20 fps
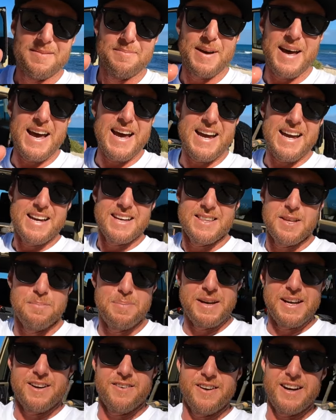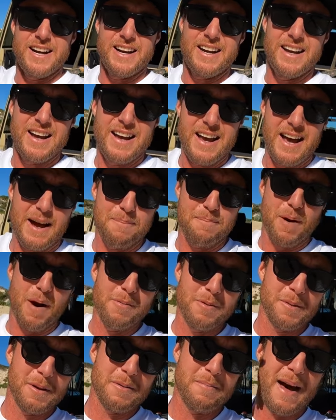Me, the big rig, and
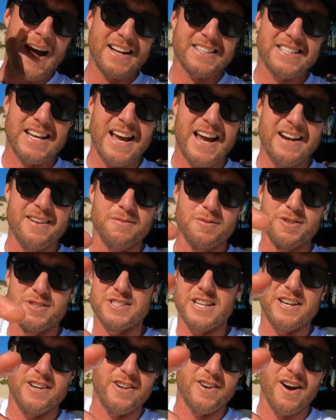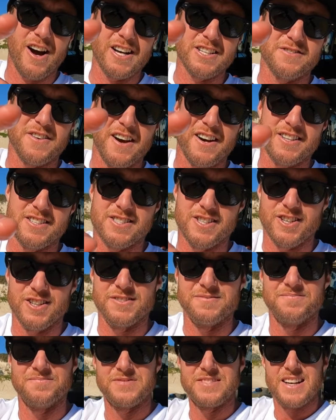probably Mac-10, we'll see you guys very
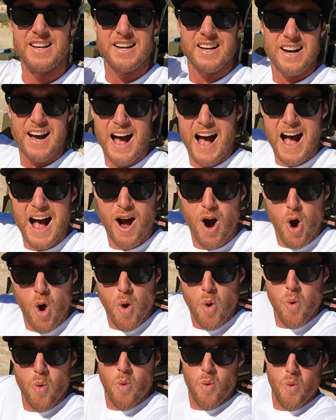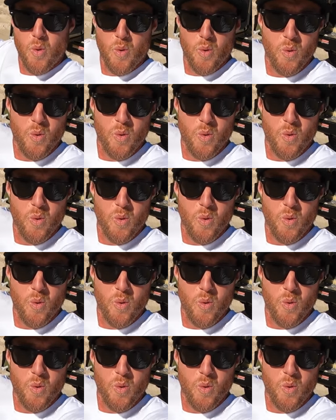soon. Ow!